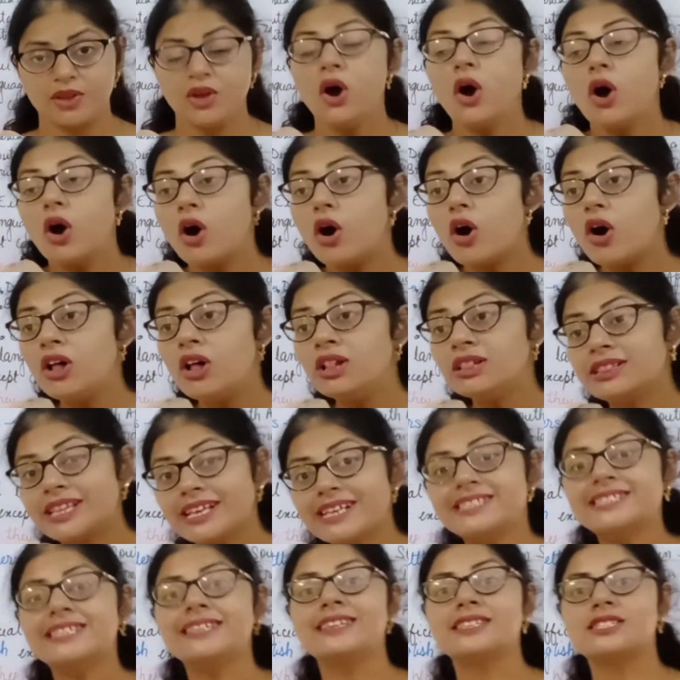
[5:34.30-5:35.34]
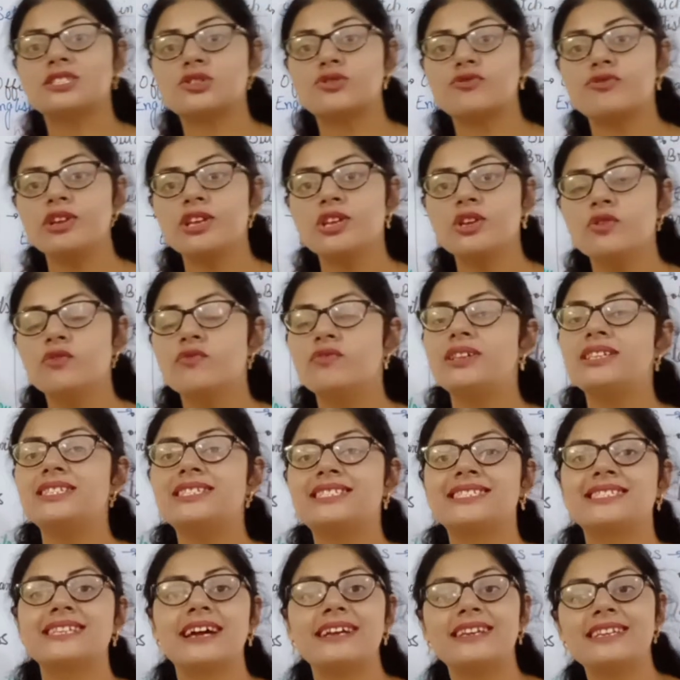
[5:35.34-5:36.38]
All this history you will
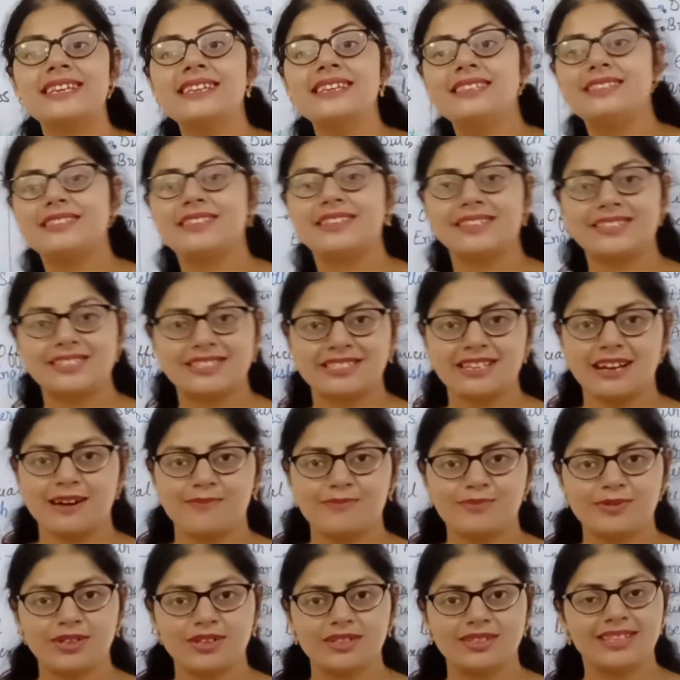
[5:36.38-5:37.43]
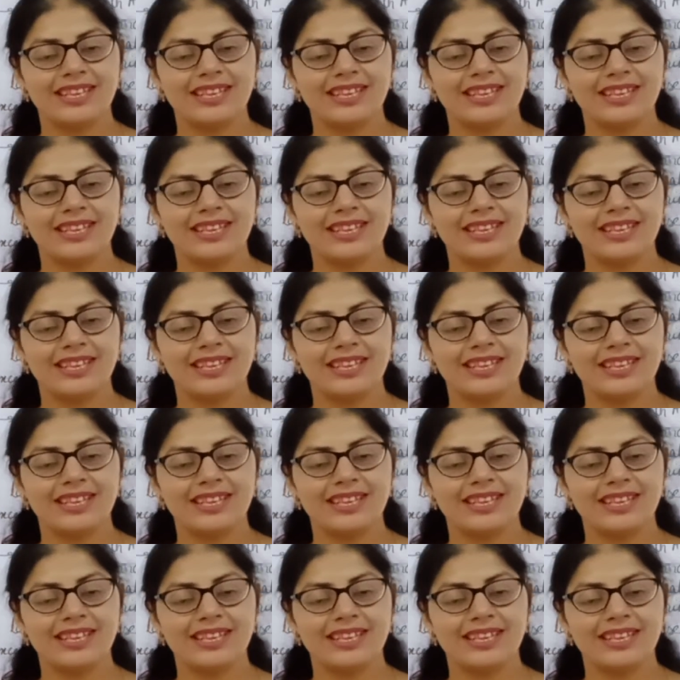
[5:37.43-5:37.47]
study in this chapter.